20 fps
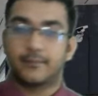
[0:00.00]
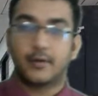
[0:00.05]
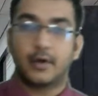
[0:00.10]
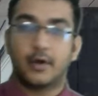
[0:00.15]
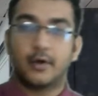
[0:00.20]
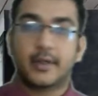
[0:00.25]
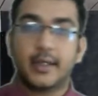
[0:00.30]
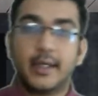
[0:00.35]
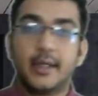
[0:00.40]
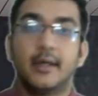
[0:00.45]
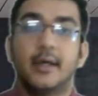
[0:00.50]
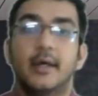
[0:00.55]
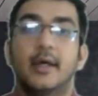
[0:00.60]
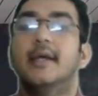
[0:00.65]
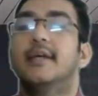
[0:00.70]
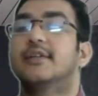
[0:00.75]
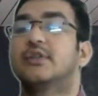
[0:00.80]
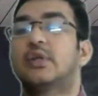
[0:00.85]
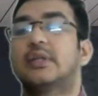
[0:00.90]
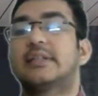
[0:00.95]
Okay,
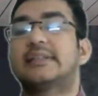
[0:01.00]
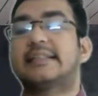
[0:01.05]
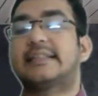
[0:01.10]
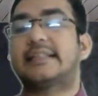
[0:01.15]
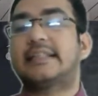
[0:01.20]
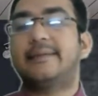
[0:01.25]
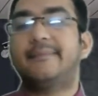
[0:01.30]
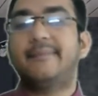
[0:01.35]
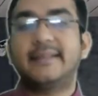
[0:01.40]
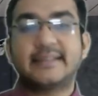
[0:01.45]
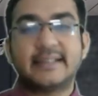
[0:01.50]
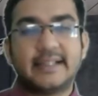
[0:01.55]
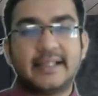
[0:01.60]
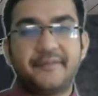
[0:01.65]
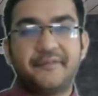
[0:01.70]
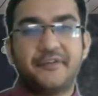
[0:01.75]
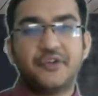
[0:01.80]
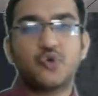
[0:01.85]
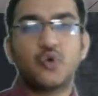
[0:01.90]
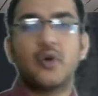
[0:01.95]
so a Sikkimese
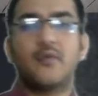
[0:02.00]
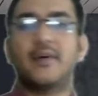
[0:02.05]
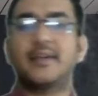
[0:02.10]
individual,